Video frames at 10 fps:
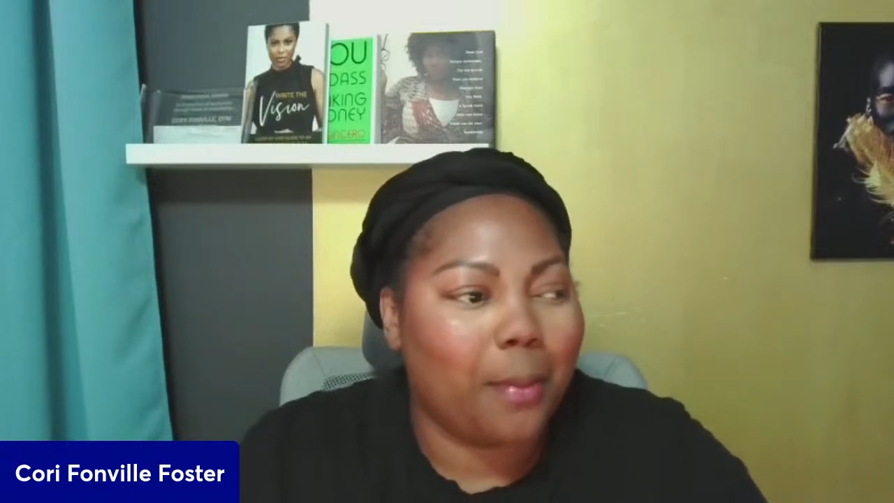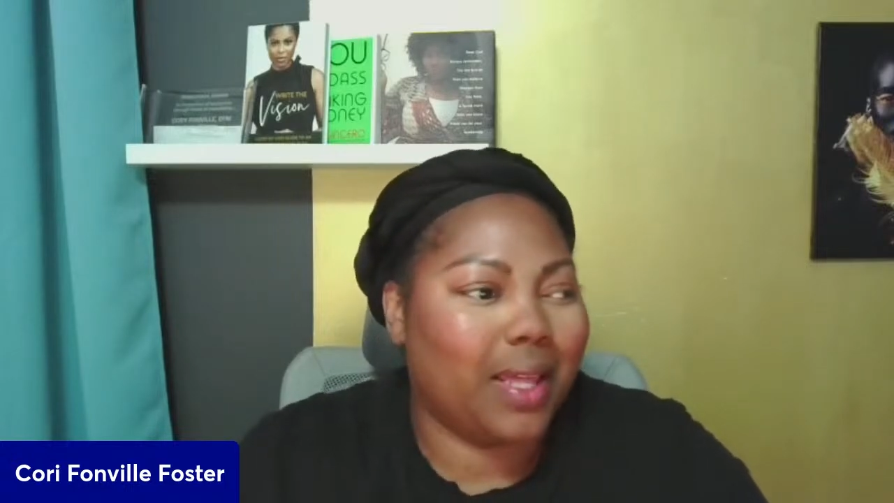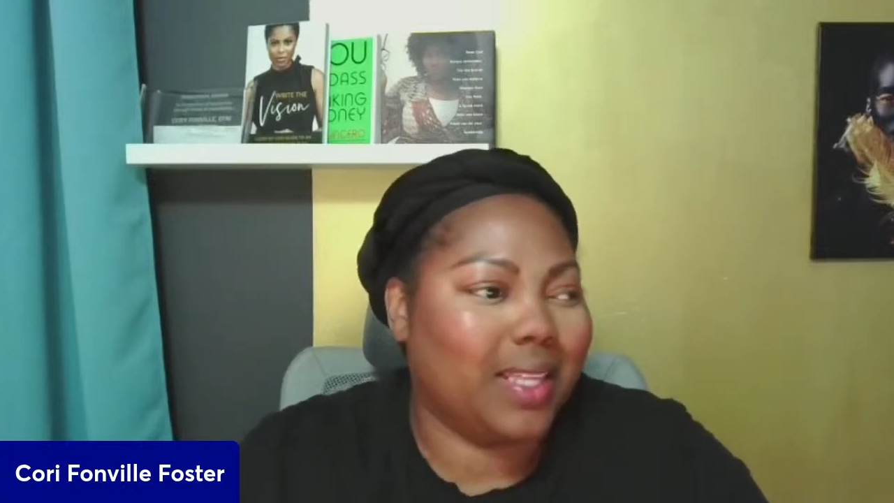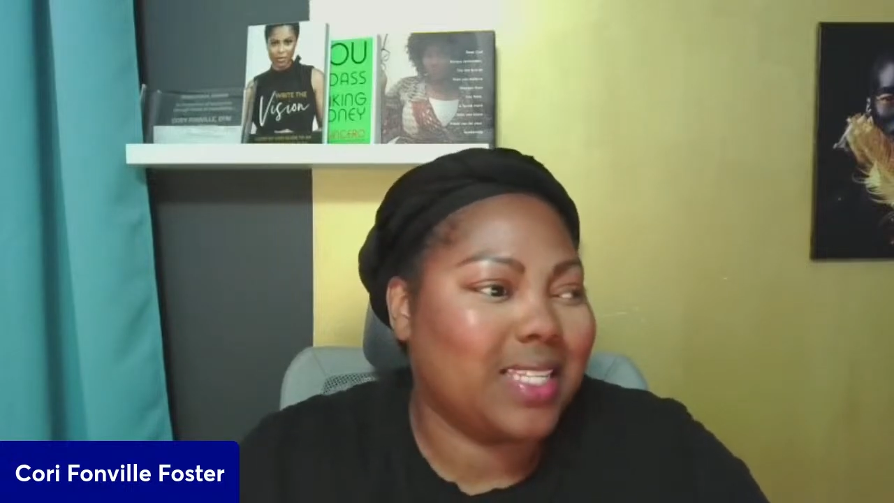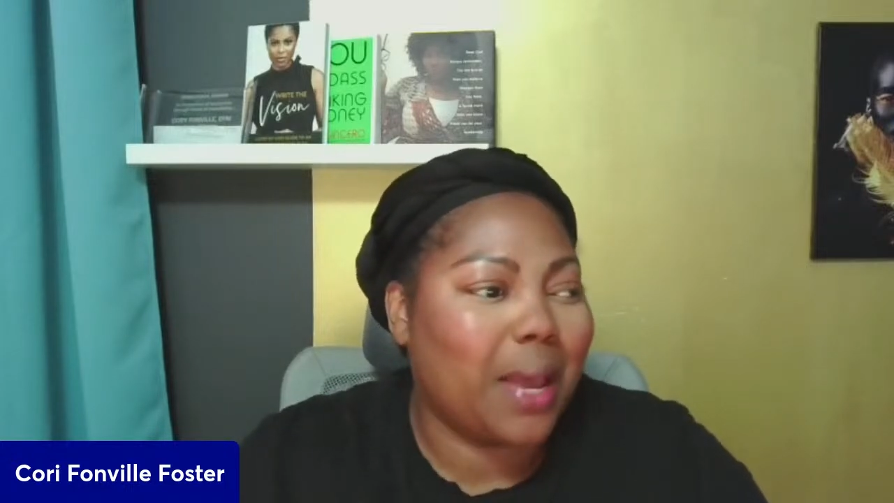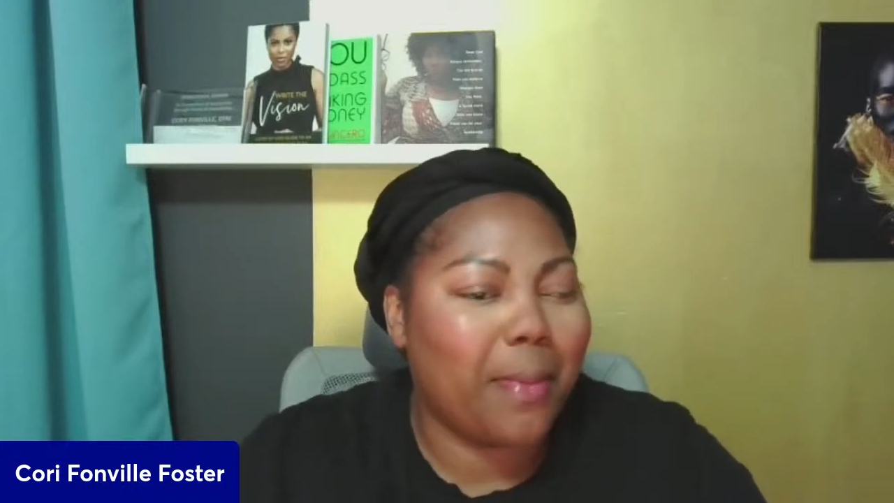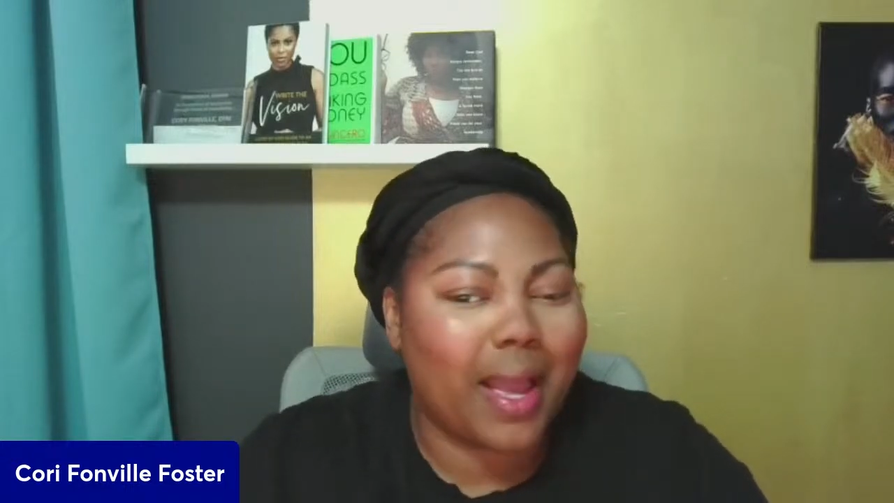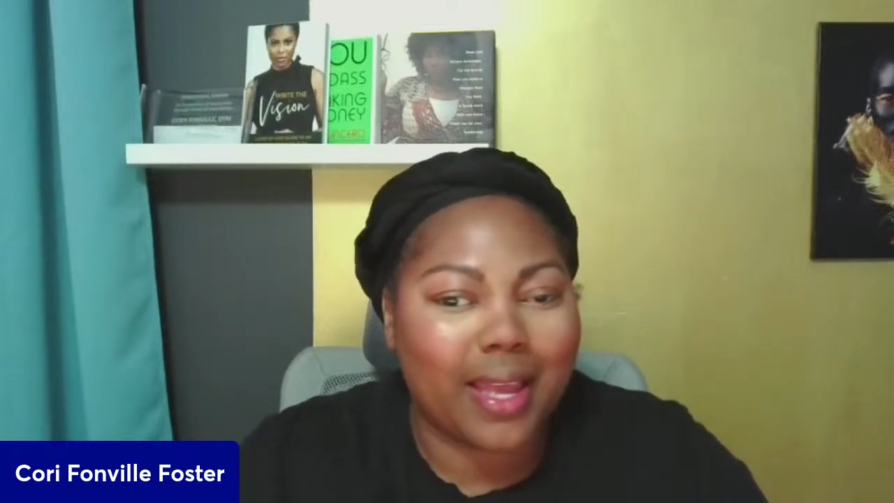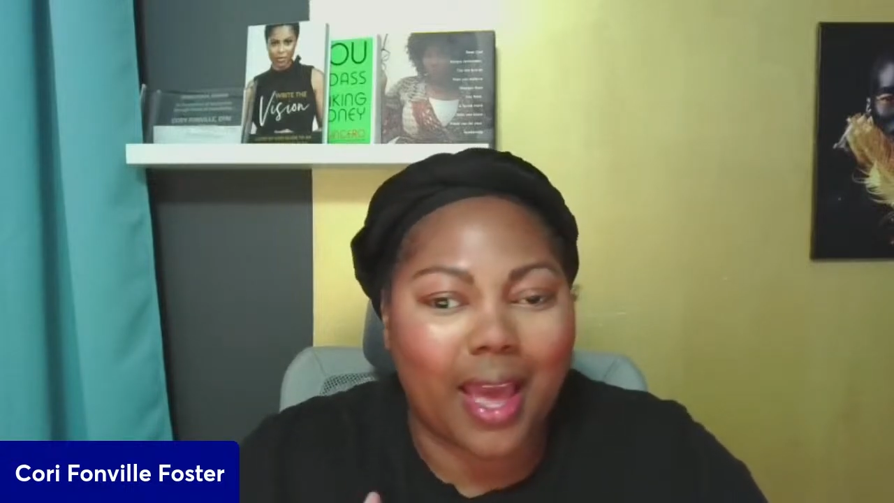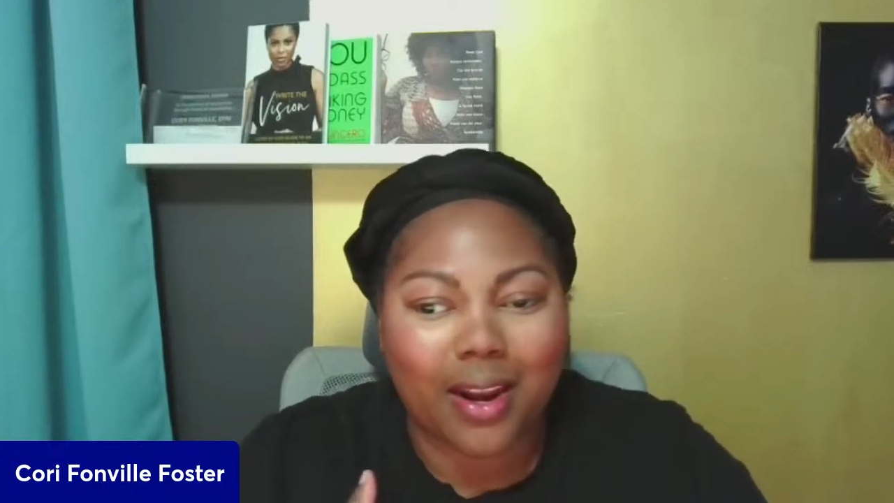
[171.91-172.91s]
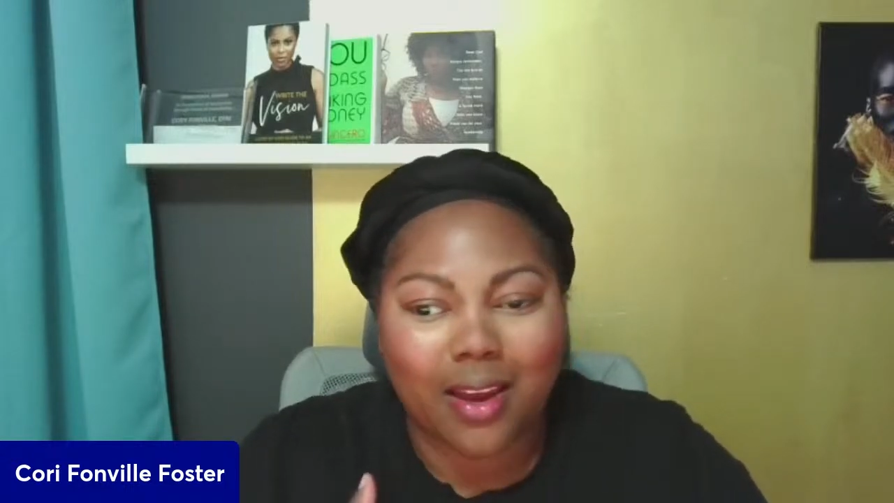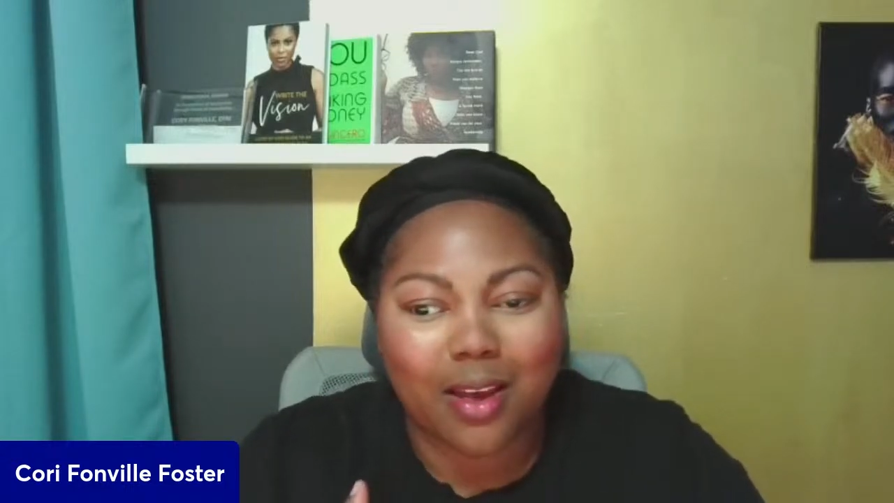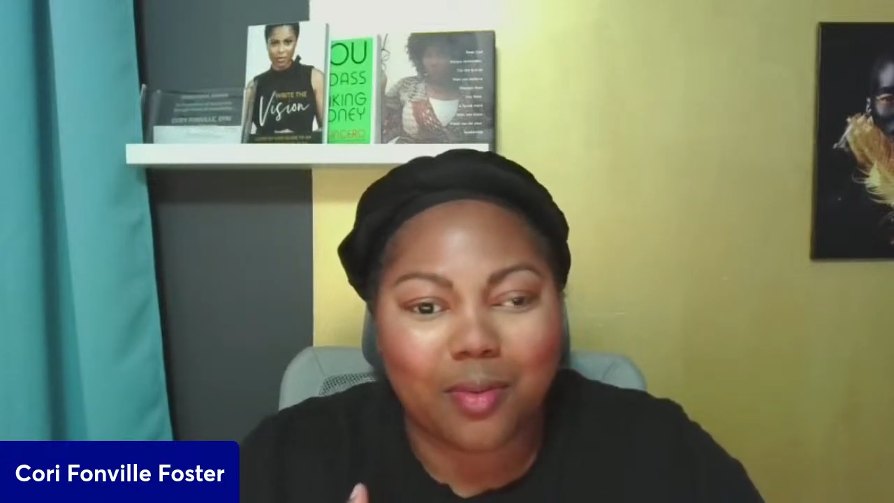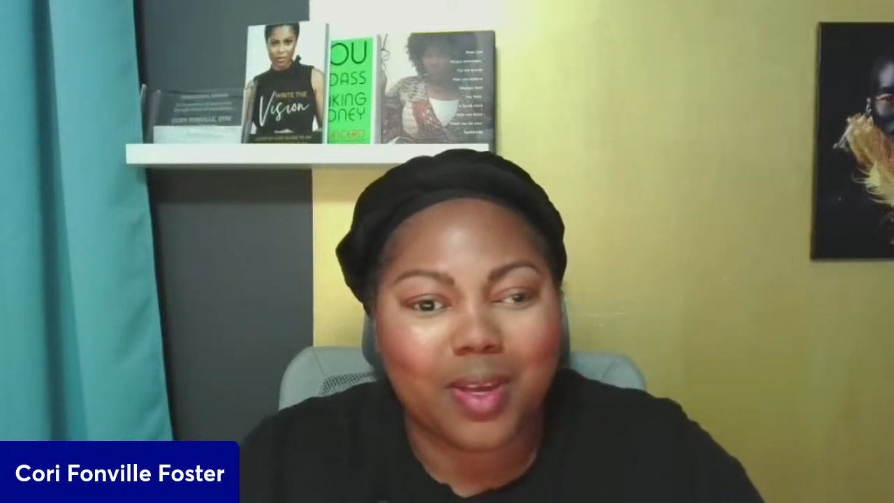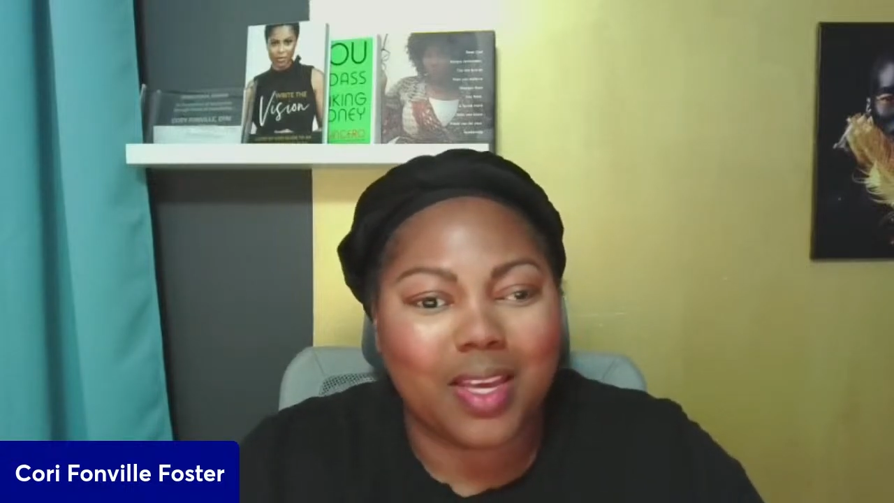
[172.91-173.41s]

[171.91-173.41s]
By the time I got up,